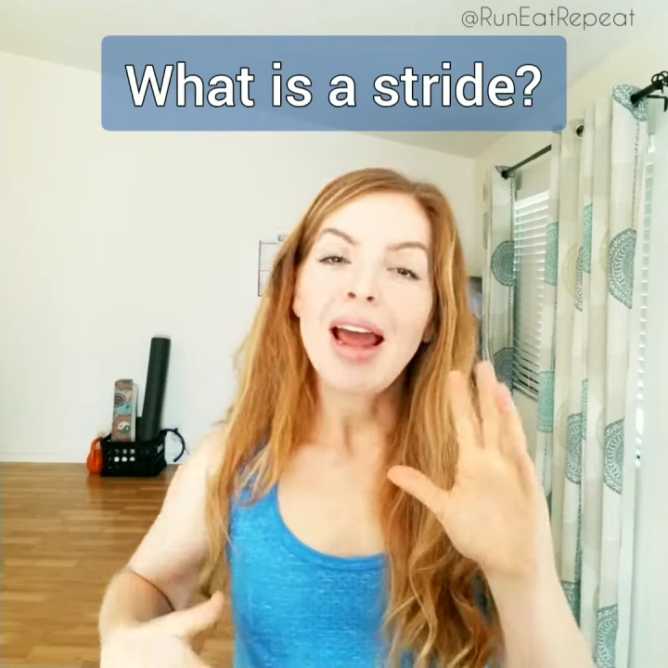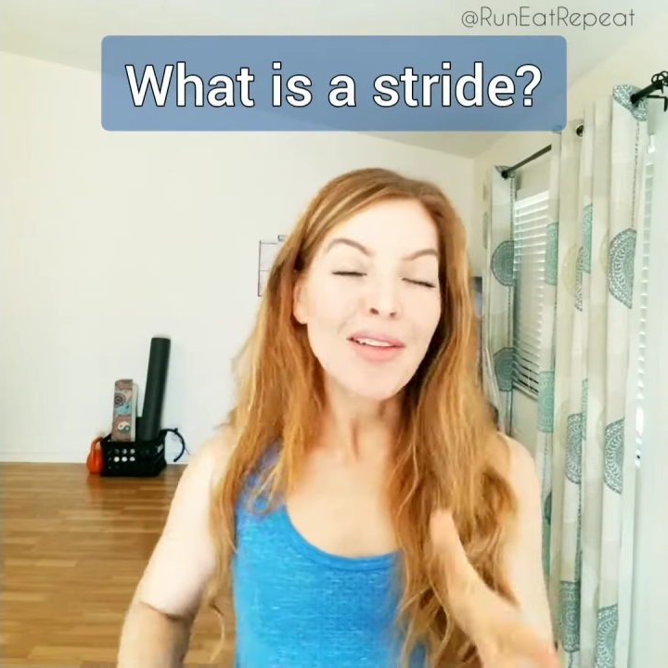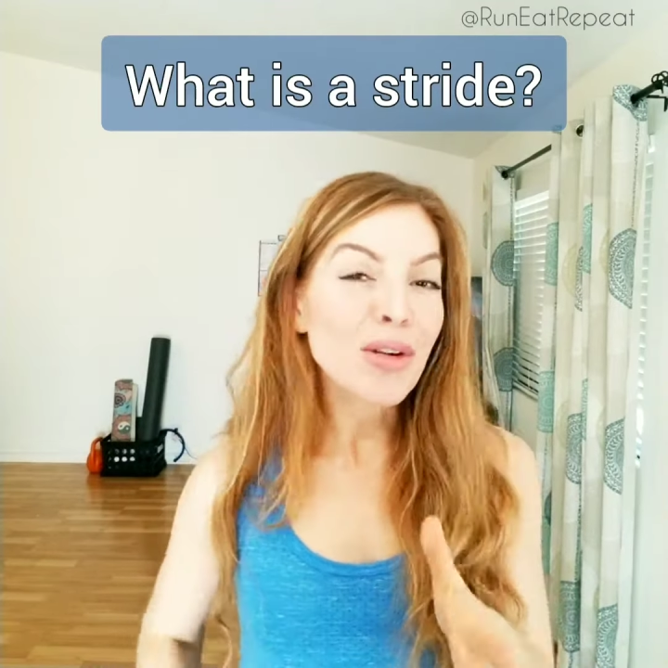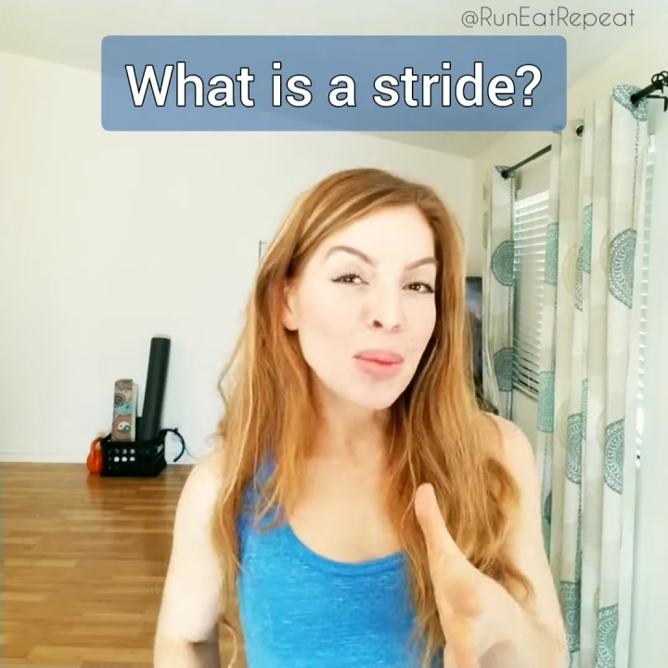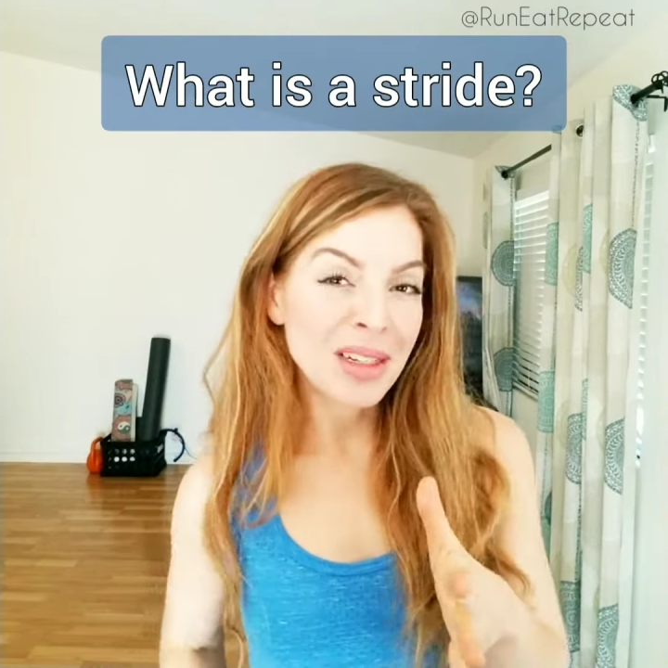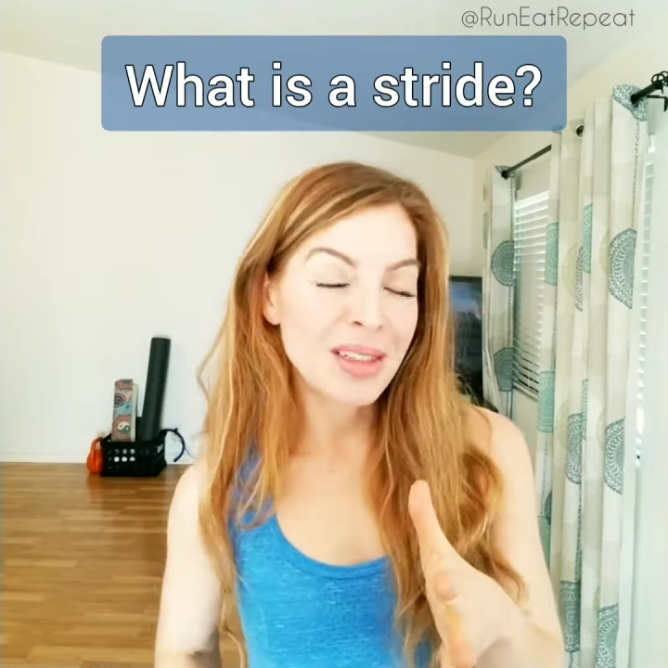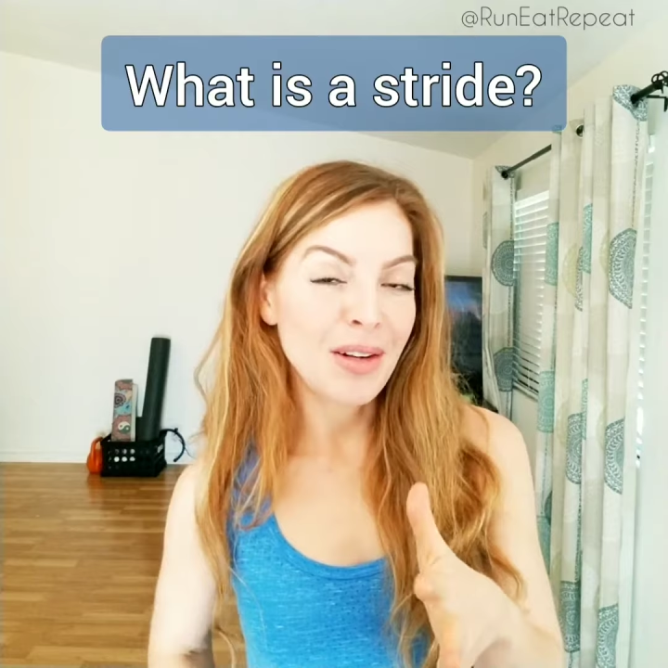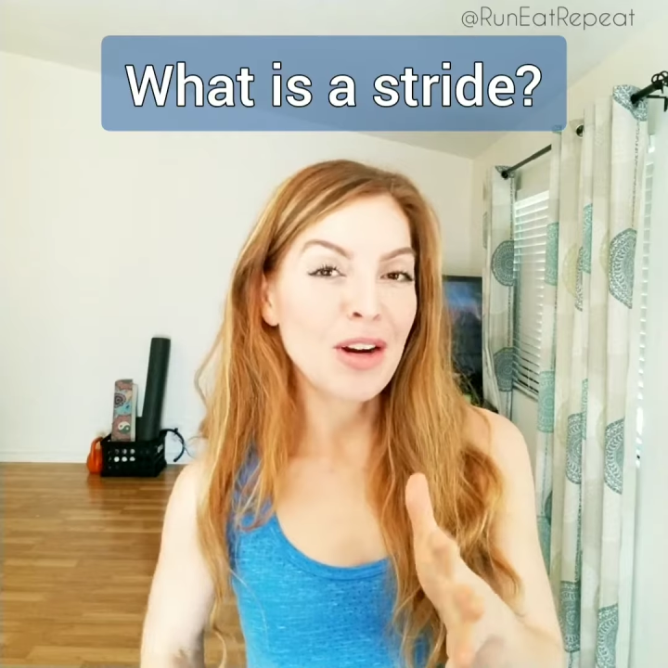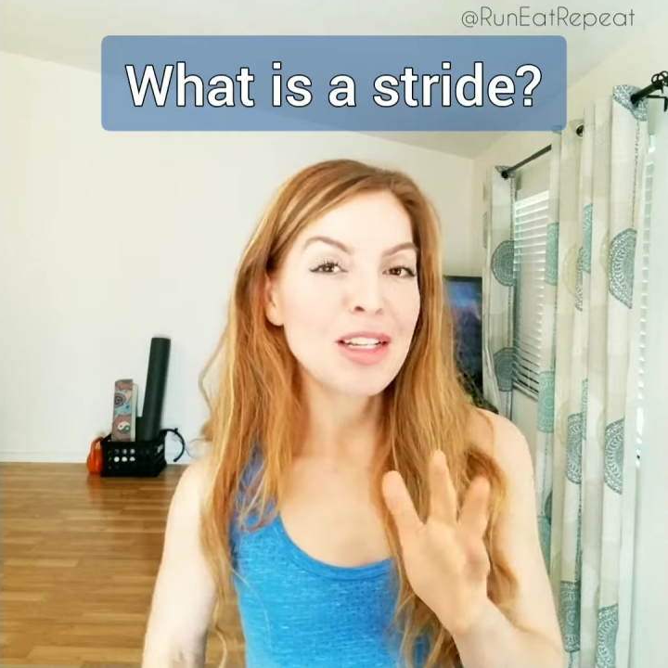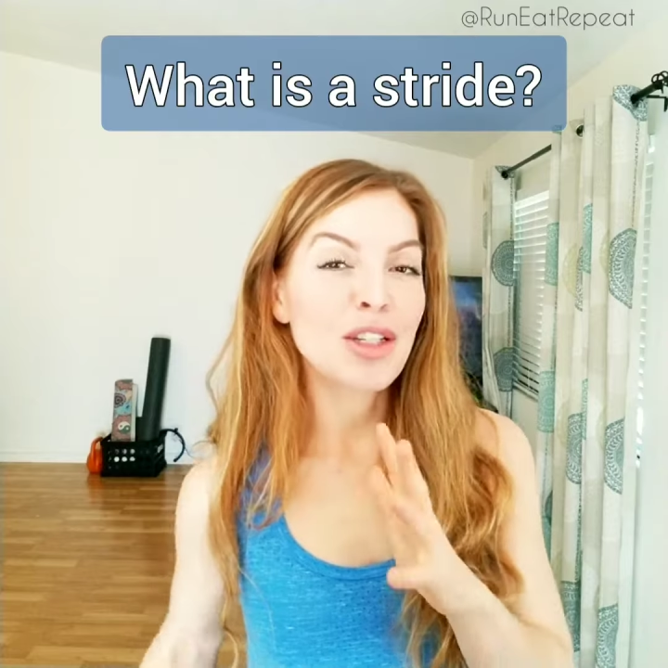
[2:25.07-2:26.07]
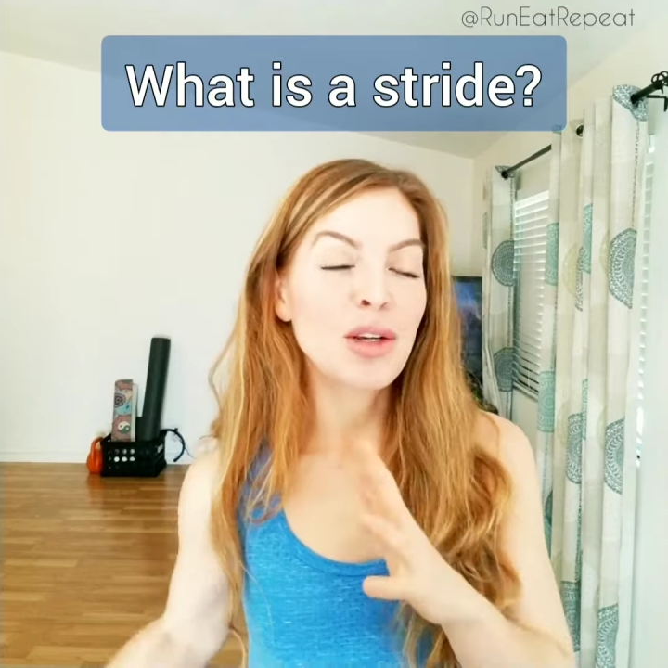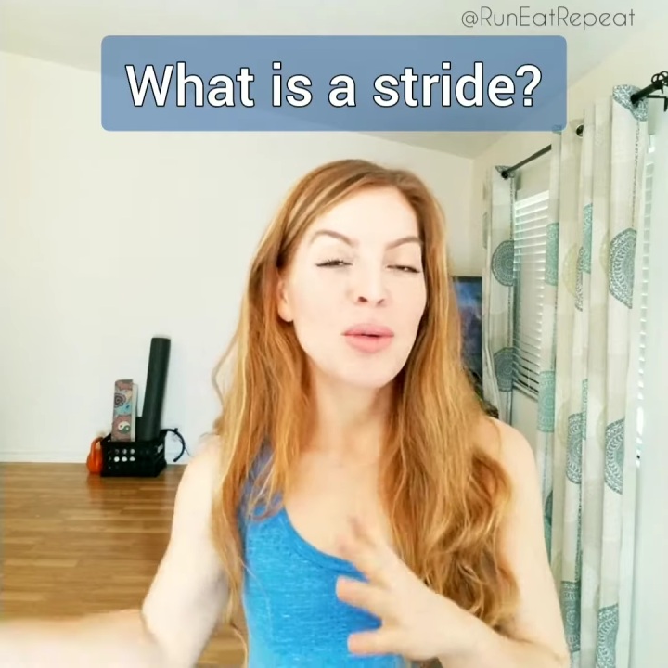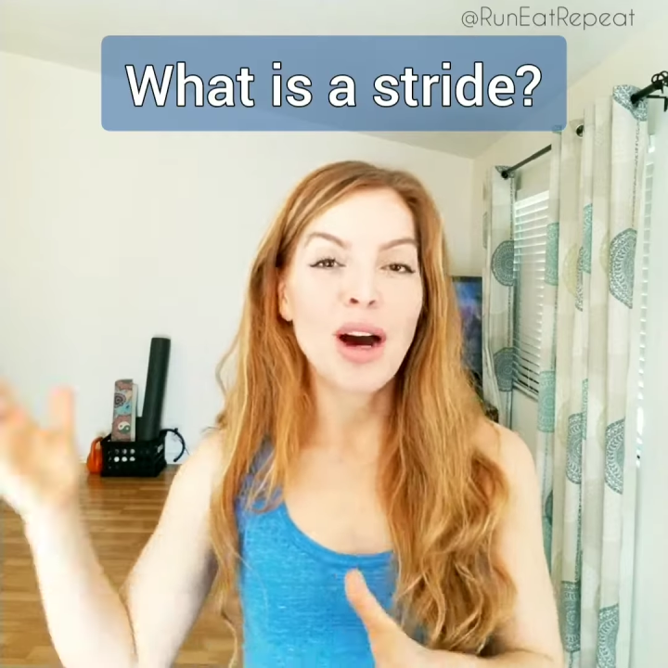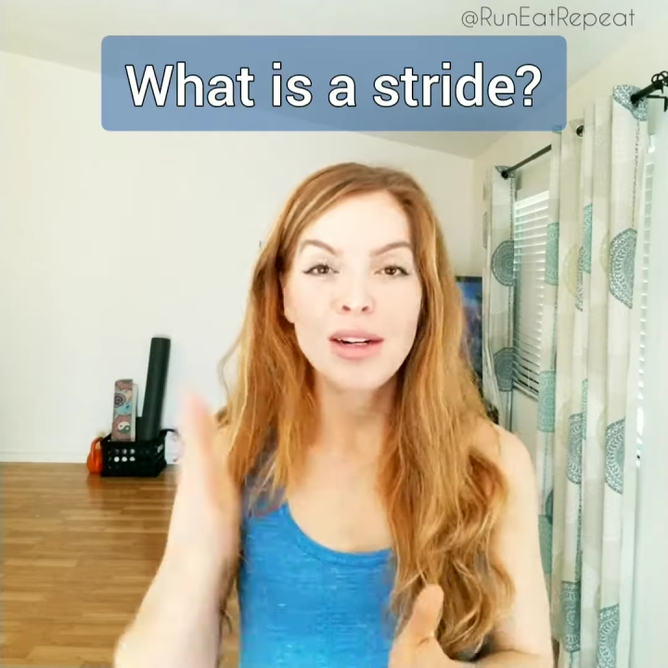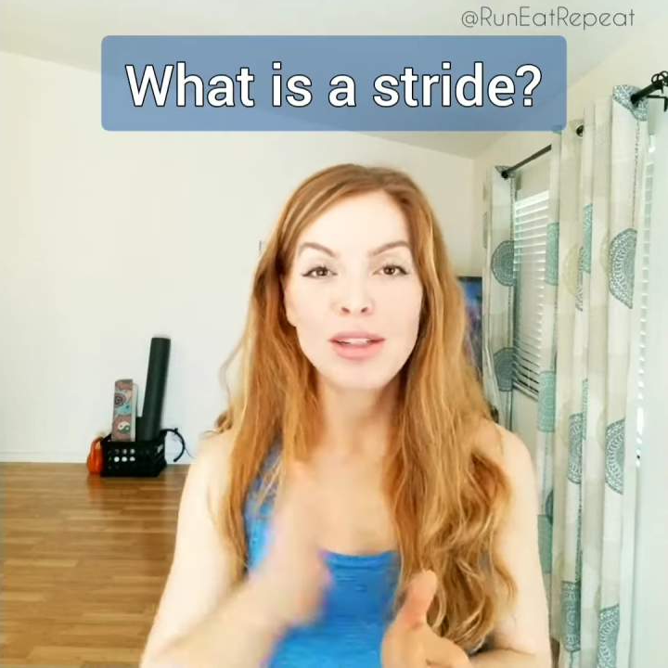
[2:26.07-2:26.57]
Everyone is different, so you've
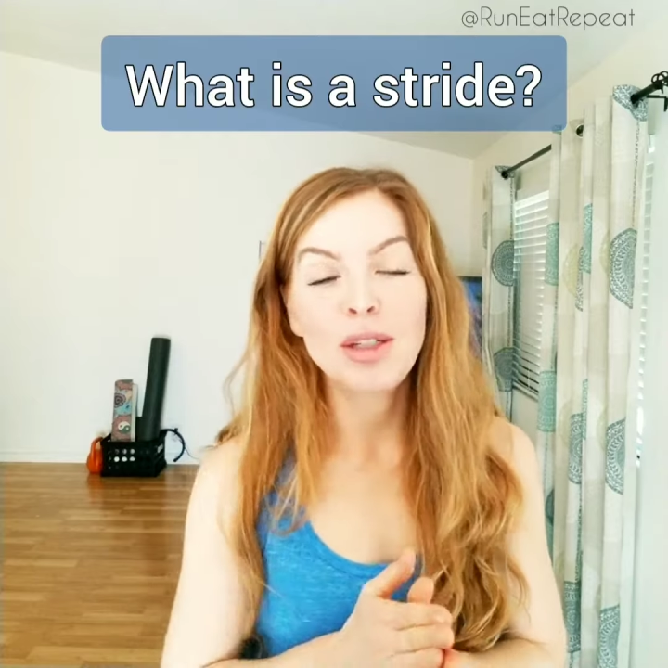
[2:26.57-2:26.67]
got to